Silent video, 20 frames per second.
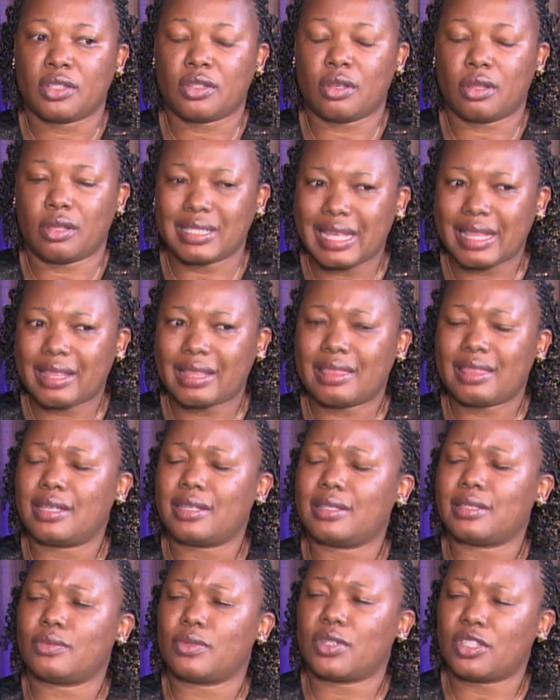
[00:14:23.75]
So those are the
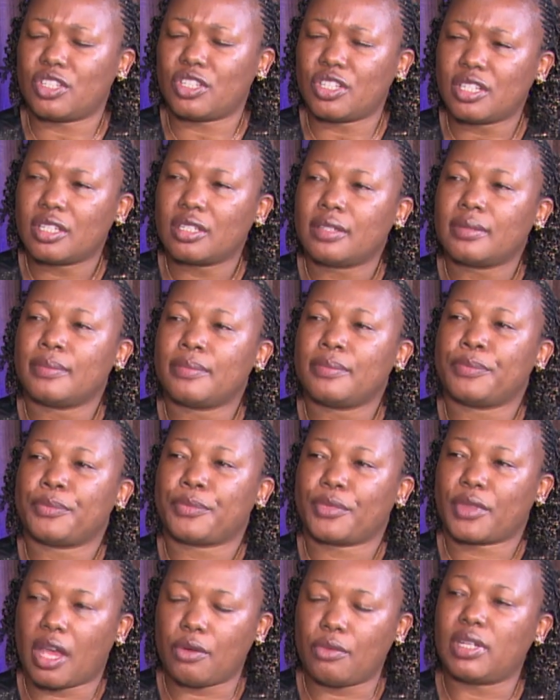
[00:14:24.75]
things which
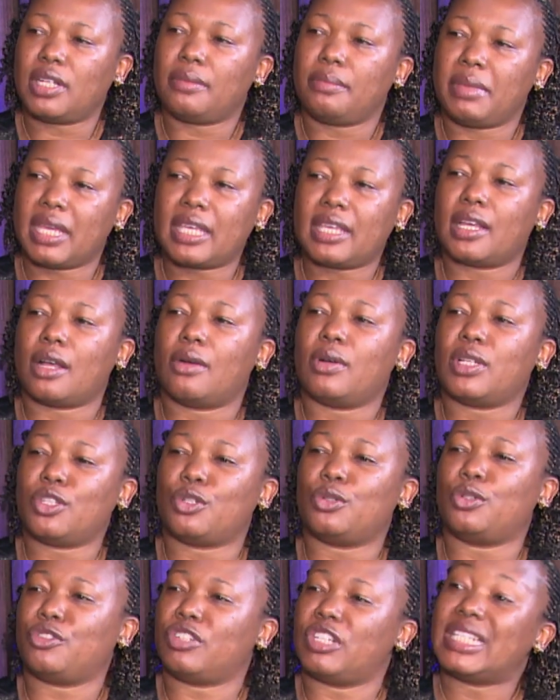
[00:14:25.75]
are really making our
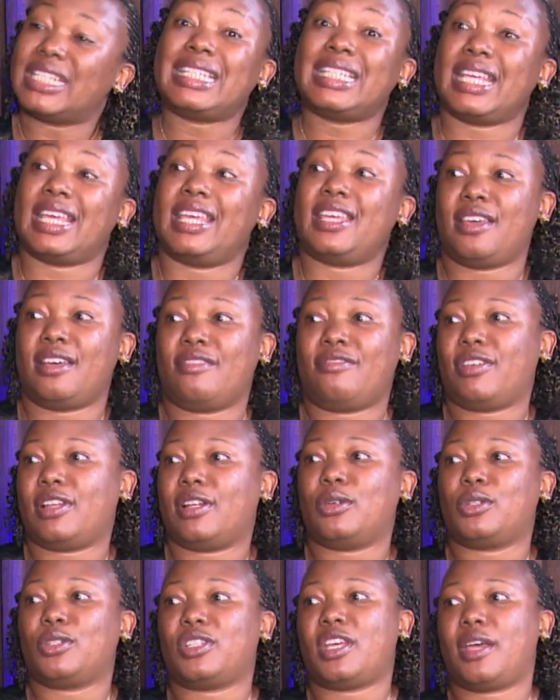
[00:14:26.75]
children stay here
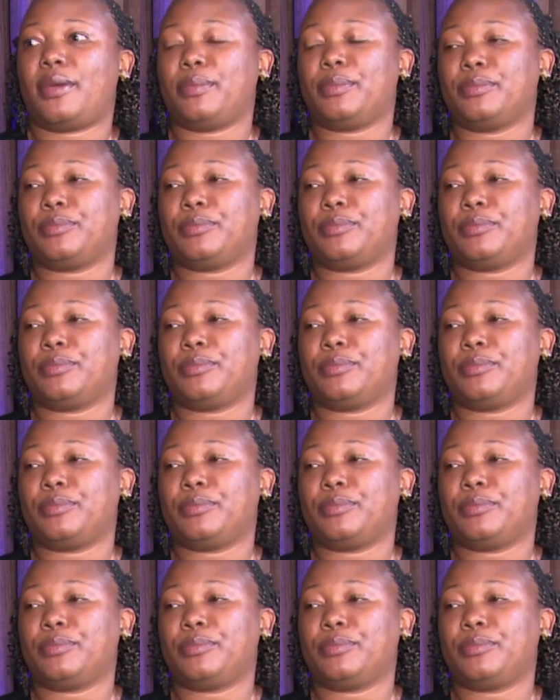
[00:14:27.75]
for a long time.